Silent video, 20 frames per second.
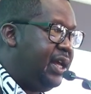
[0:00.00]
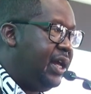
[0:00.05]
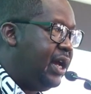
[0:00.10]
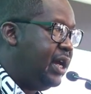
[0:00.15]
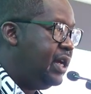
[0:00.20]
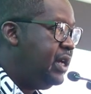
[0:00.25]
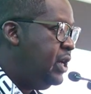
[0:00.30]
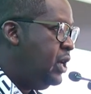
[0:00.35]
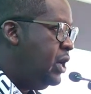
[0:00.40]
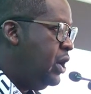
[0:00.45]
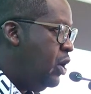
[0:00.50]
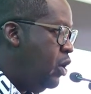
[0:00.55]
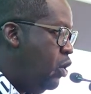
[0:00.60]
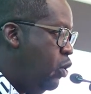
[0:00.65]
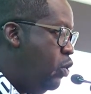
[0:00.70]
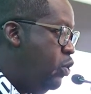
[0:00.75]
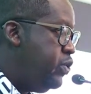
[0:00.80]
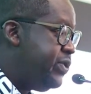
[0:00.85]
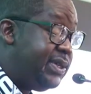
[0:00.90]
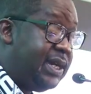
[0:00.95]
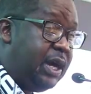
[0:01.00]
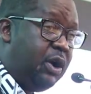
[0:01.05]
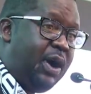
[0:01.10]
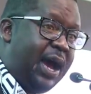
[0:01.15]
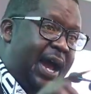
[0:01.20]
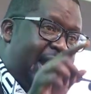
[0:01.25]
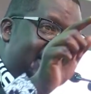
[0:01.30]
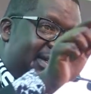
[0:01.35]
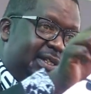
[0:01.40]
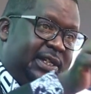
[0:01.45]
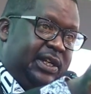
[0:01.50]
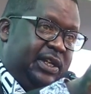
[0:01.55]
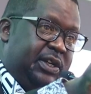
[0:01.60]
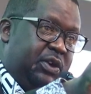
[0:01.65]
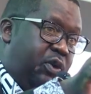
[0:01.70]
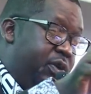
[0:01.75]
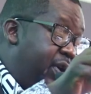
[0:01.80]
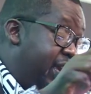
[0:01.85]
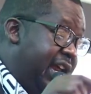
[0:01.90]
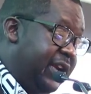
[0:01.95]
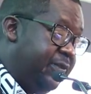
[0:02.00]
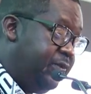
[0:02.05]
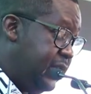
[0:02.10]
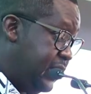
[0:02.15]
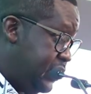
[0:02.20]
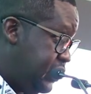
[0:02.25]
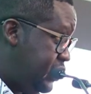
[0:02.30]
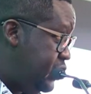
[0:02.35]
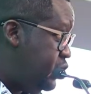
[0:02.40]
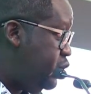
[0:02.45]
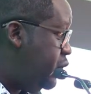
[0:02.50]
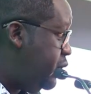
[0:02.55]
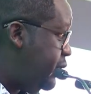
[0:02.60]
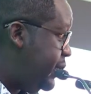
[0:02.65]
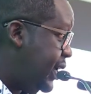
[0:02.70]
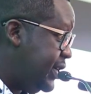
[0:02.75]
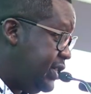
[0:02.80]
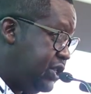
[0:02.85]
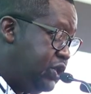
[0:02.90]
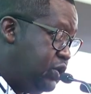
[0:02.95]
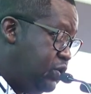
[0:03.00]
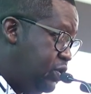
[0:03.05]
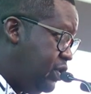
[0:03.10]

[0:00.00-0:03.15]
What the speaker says: here, who is now acting on Netflix. Did you know that?